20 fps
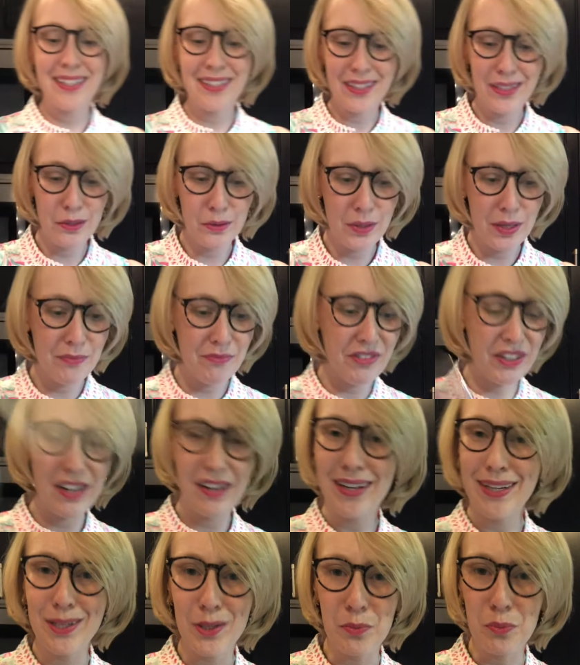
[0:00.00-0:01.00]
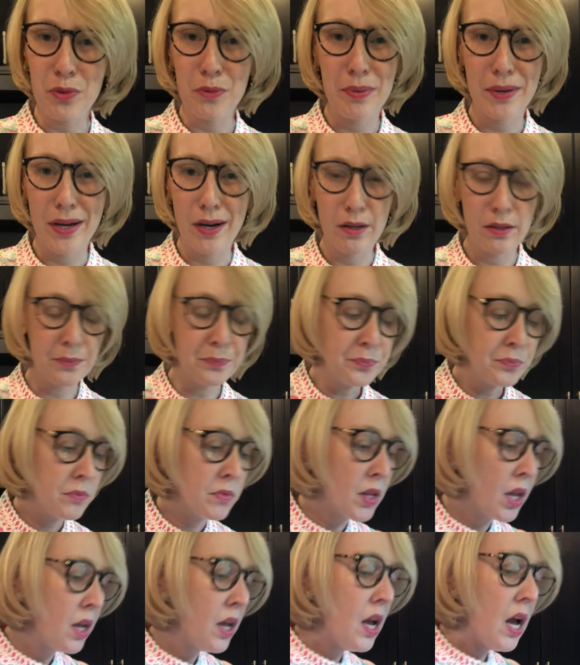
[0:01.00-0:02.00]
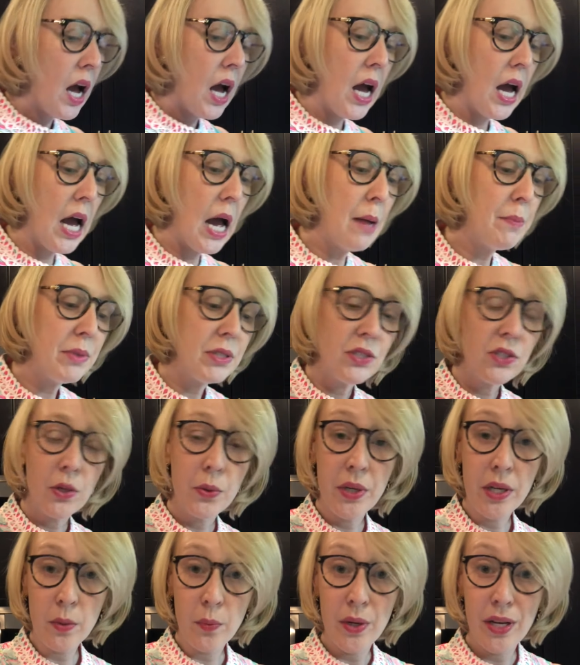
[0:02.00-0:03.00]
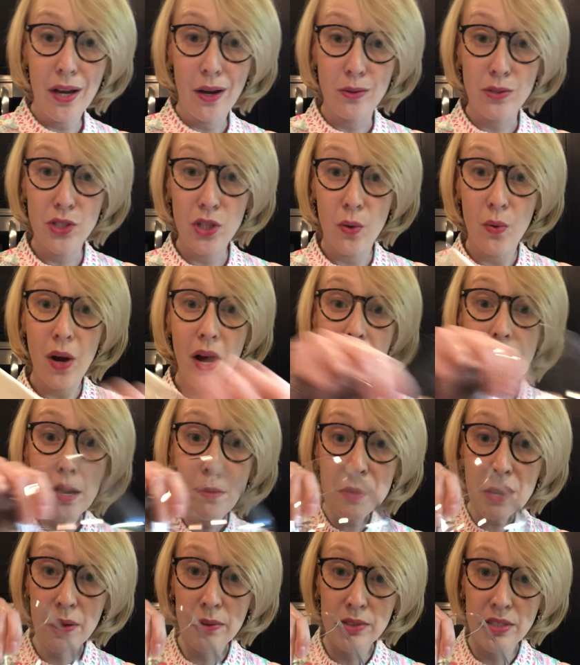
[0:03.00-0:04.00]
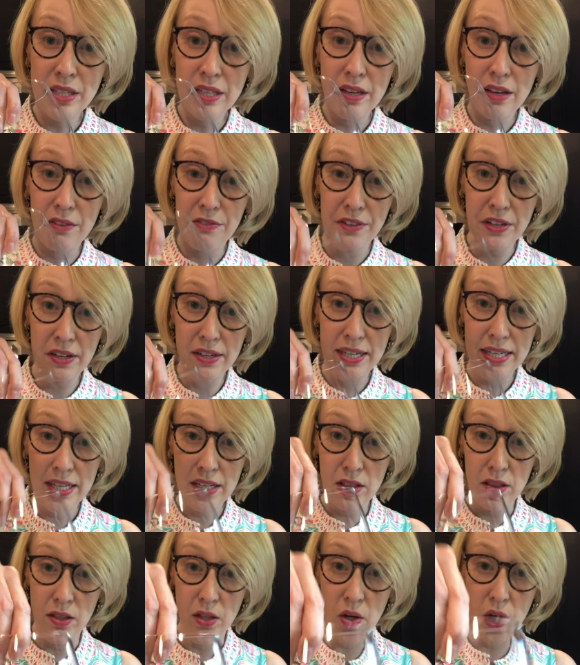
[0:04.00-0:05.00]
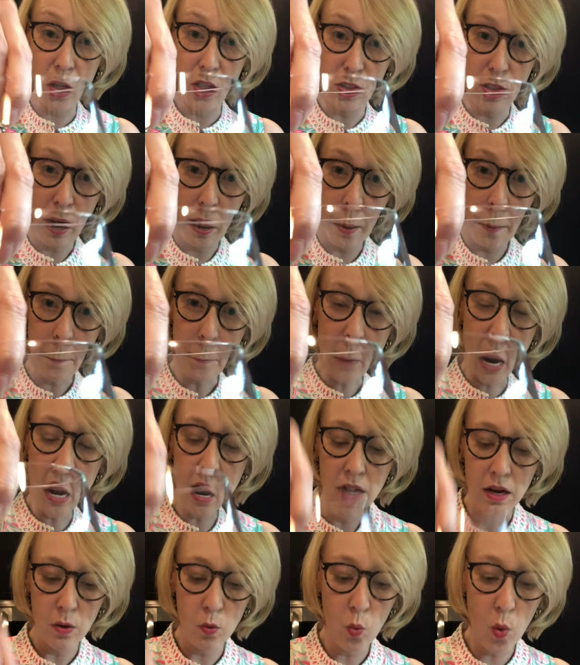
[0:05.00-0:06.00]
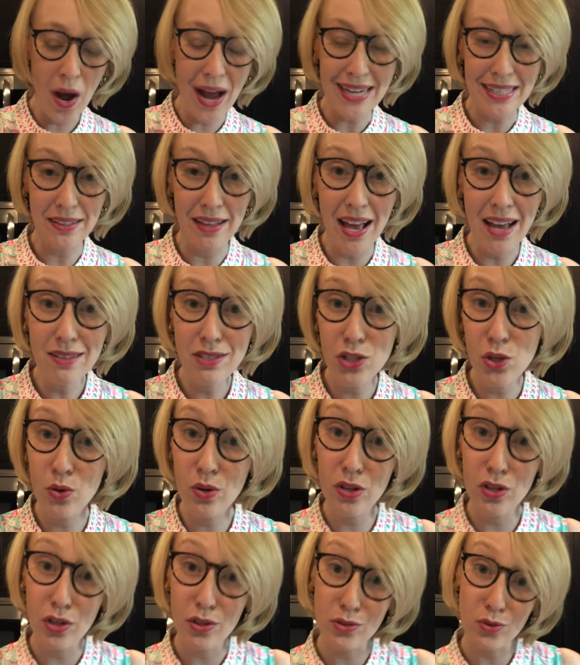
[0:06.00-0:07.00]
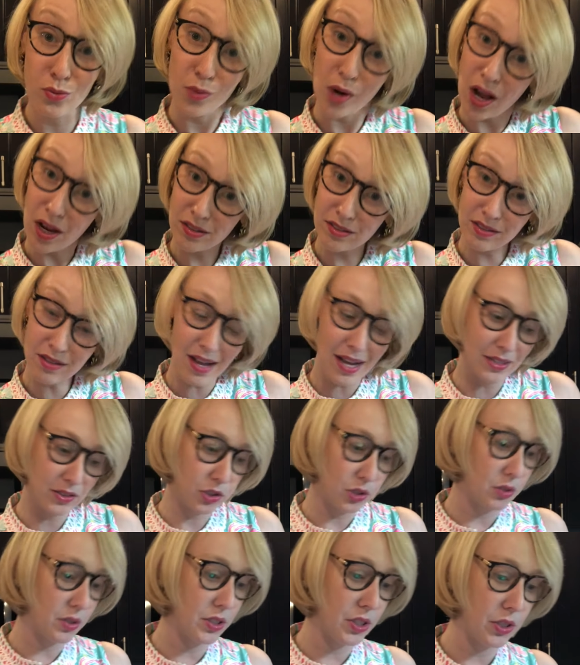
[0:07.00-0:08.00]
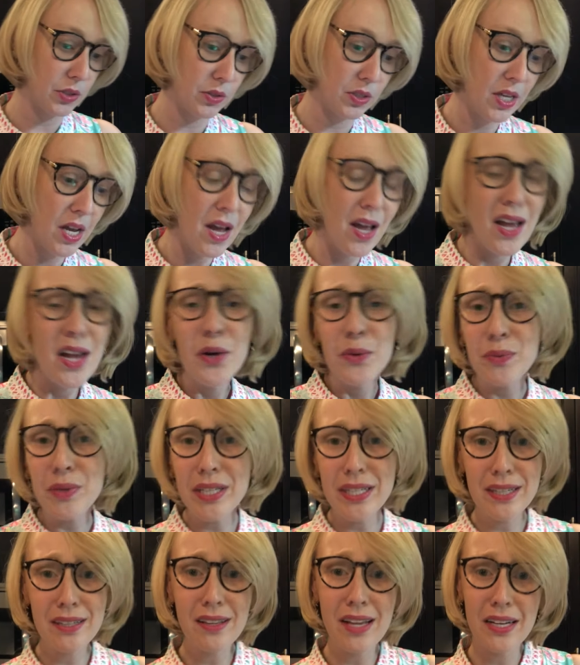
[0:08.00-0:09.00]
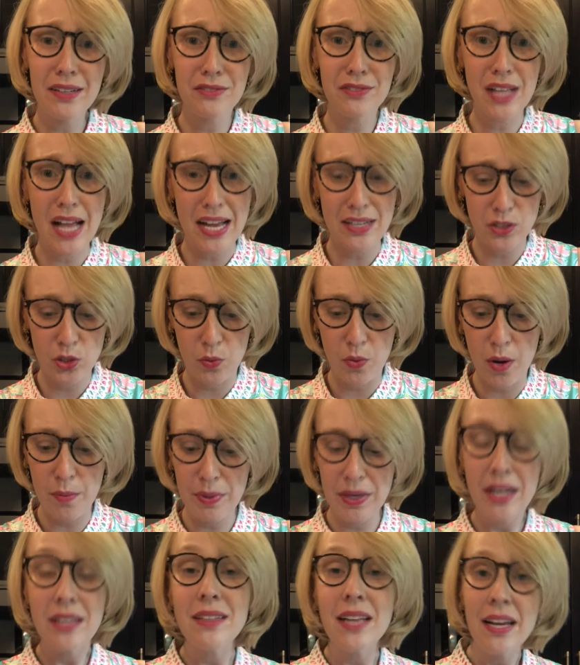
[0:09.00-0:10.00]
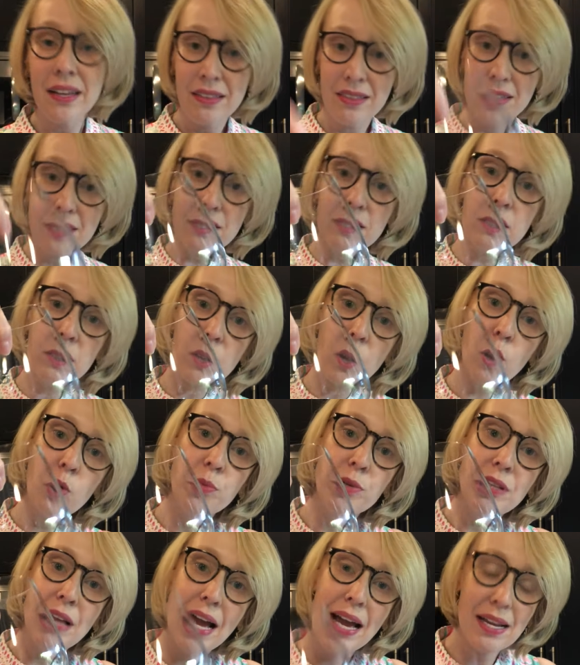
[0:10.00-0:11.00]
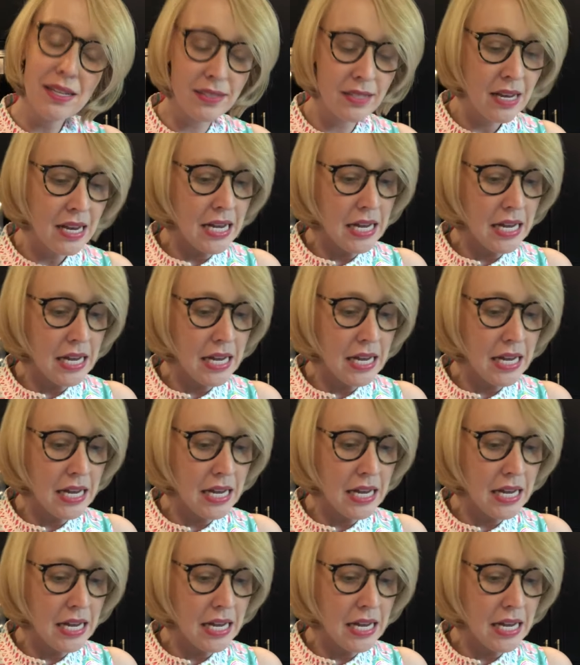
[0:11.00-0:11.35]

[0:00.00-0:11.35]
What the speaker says: you know, I'm very ill prepared. So here we go. So I'm using a very large wine glass. You can use a rocks glass, you can use really any kind of glass you want, but I like this globe glass